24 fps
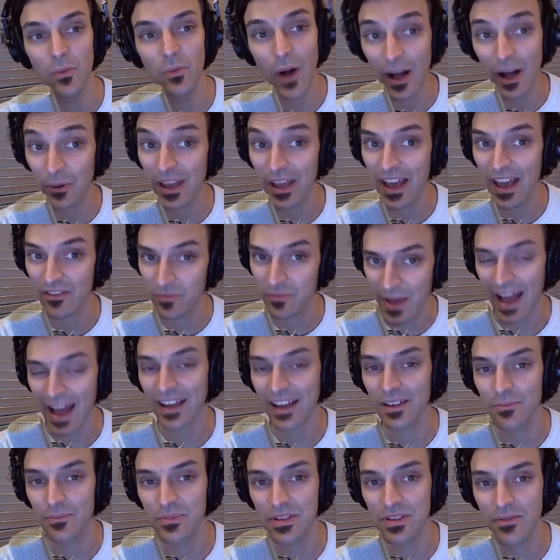While we have
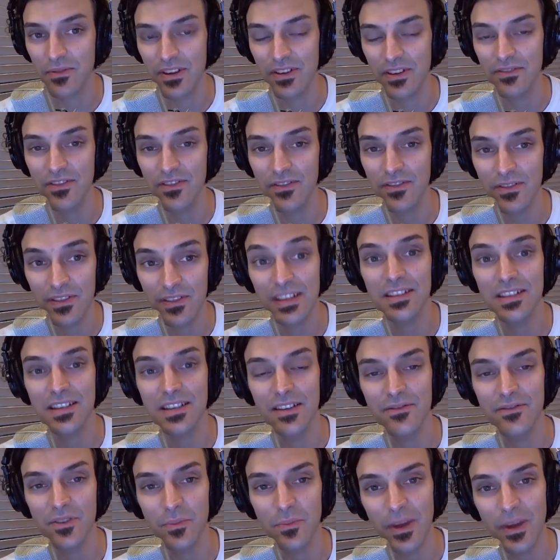backups of
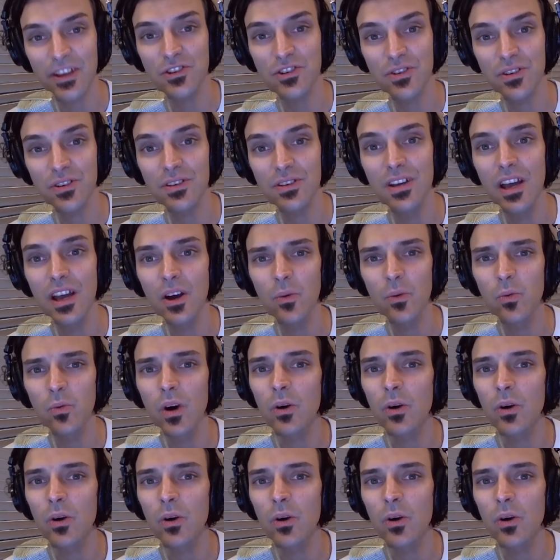this information,